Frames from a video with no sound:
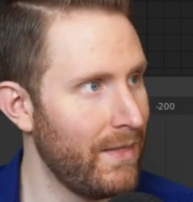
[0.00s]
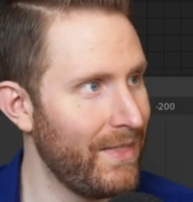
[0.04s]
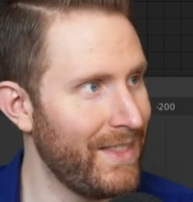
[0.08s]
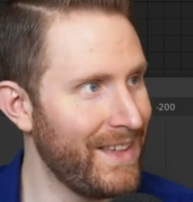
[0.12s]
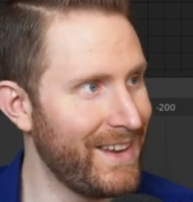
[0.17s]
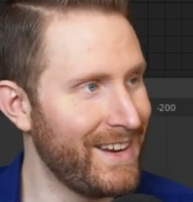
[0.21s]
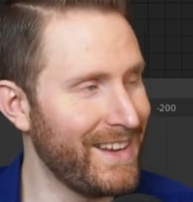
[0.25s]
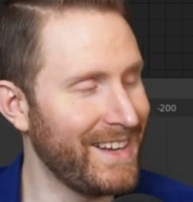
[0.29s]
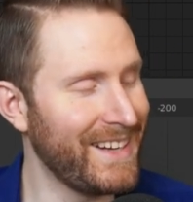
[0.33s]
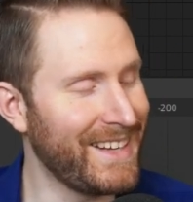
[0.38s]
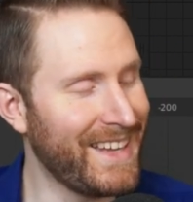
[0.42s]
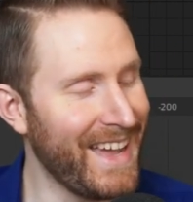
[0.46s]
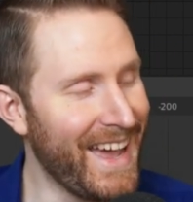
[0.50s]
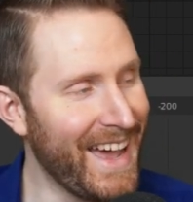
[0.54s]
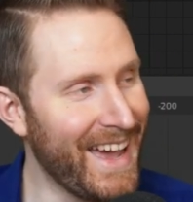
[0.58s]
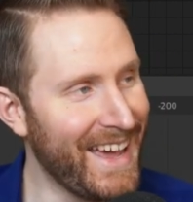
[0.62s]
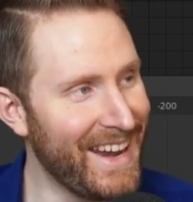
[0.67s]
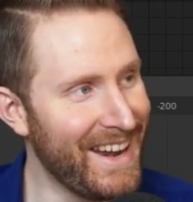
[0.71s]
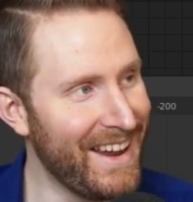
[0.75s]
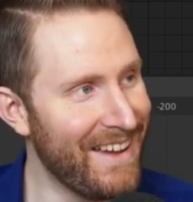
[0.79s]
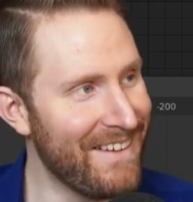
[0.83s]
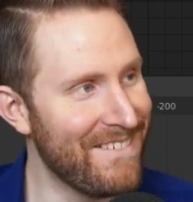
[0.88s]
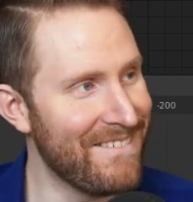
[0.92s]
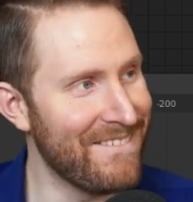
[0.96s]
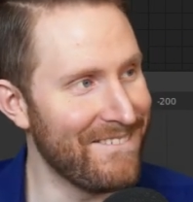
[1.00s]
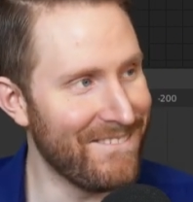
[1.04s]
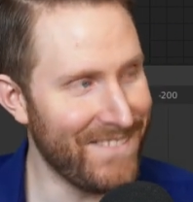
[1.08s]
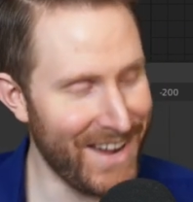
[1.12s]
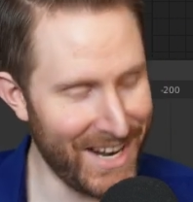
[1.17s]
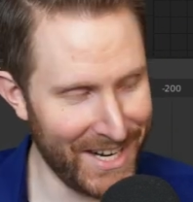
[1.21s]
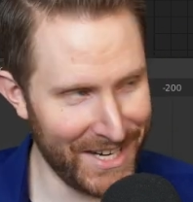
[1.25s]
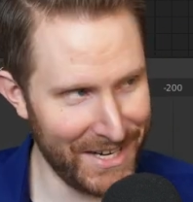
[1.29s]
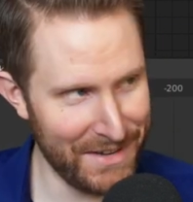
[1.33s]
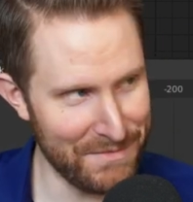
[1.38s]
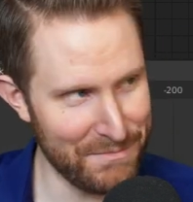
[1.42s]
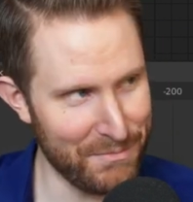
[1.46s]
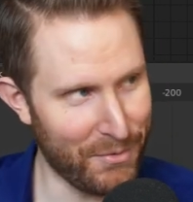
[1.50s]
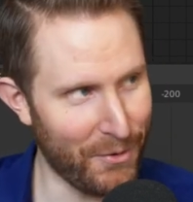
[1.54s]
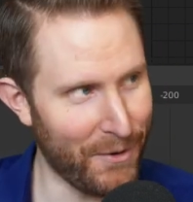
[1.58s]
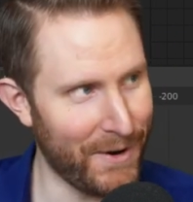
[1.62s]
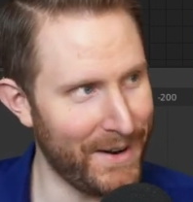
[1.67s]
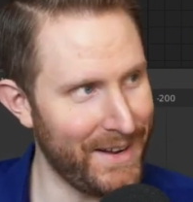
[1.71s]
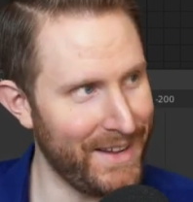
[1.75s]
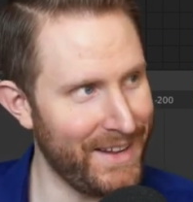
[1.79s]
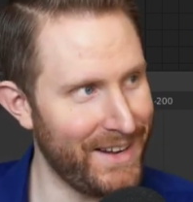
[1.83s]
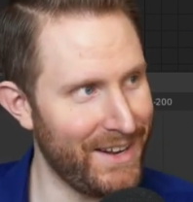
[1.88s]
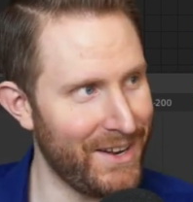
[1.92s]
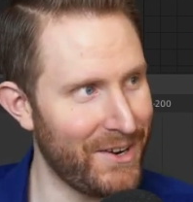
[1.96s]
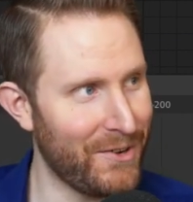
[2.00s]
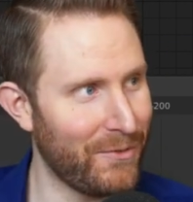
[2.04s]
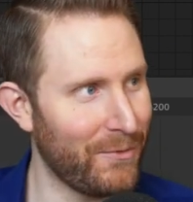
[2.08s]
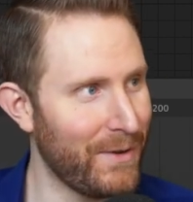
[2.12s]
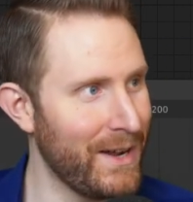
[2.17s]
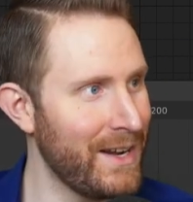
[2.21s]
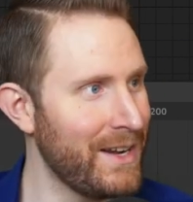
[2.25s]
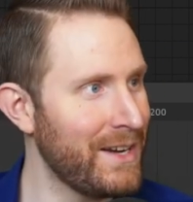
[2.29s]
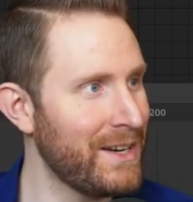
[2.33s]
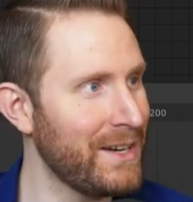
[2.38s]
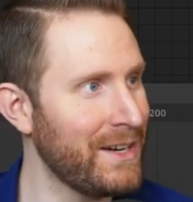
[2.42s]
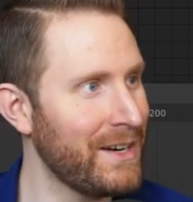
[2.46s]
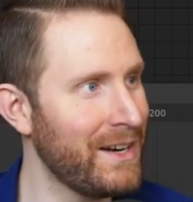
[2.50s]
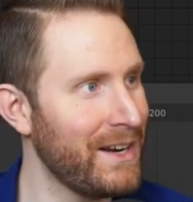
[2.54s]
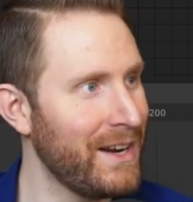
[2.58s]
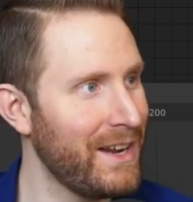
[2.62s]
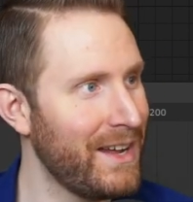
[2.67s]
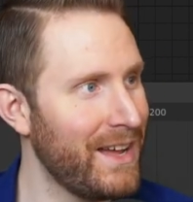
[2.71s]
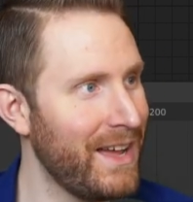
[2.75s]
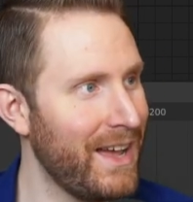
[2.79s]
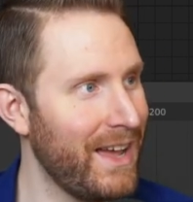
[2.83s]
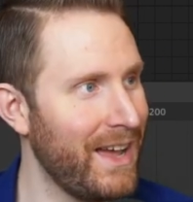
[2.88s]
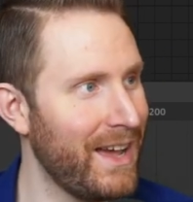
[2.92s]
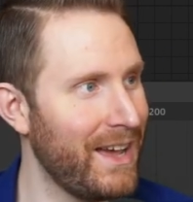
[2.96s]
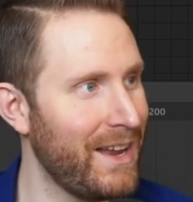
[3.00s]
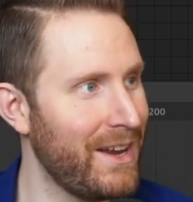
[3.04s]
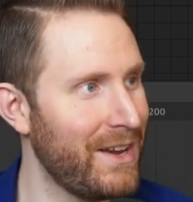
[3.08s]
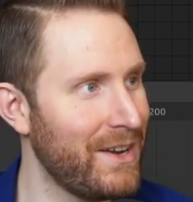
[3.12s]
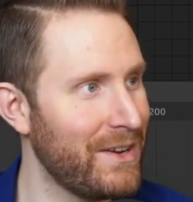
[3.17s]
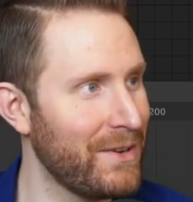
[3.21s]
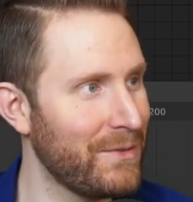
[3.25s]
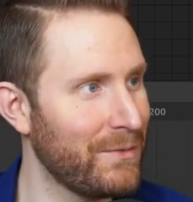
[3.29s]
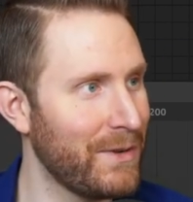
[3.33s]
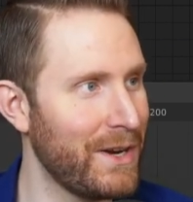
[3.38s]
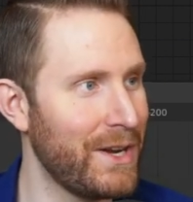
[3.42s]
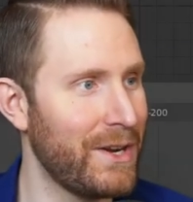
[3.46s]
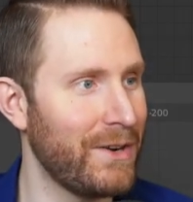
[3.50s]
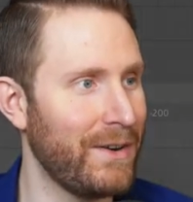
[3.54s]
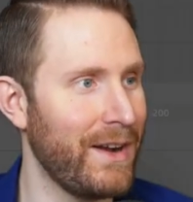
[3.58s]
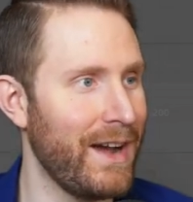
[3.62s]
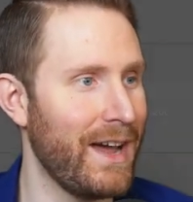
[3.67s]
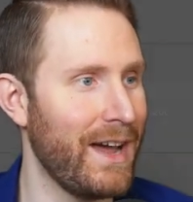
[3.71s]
then again, very important, render and render